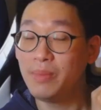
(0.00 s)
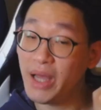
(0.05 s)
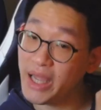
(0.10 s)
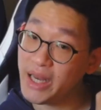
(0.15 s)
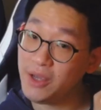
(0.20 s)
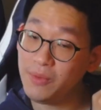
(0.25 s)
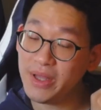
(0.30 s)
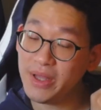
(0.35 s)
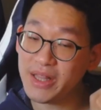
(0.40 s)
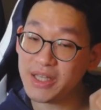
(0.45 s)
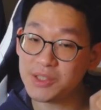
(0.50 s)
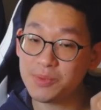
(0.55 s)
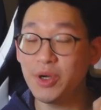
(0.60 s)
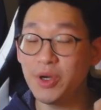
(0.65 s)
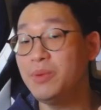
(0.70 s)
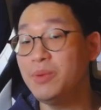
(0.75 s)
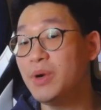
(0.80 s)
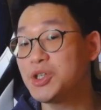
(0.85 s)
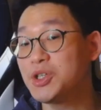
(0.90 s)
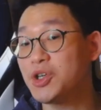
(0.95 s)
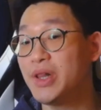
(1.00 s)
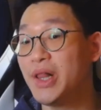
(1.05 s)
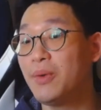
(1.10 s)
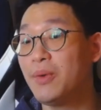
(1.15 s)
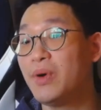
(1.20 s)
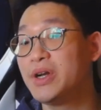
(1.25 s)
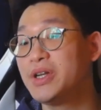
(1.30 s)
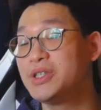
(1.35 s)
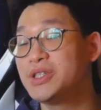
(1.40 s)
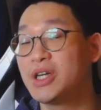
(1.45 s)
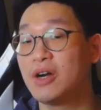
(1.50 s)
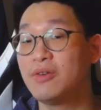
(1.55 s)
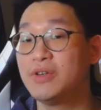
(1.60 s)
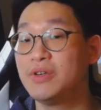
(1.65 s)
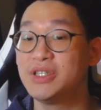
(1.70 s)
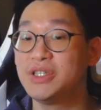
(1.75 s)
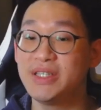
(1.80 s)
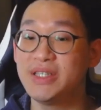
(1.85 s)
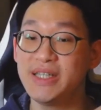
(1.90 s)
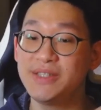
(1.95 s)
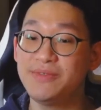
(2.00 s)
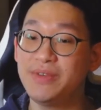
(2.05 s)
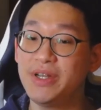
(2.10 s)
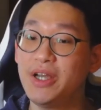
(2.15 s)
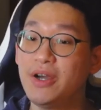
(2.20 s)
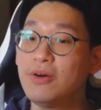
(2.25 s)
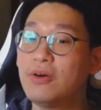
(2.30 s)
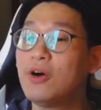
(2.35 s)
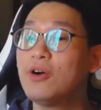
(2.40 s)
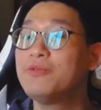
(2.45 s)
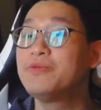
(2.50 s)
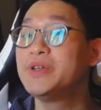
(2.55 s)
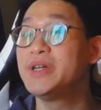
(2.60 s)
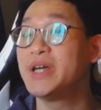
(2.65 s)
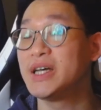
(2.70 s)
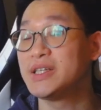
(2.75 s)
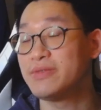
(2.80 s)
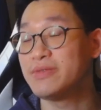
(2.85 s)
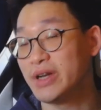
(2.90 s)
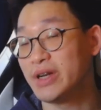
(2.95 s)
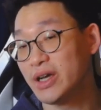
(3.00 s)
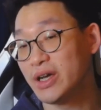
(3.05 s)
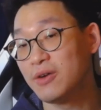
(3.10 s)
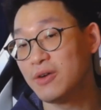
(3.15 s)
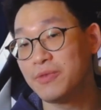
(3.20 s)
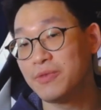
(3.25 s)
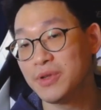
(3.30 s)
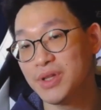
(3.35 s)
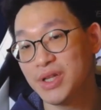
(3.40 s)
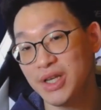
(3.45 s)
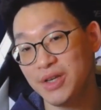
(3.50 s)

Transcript: anyway, that's pretty much all I wanted to cover in today's video. Hopefully you guys found it helpful.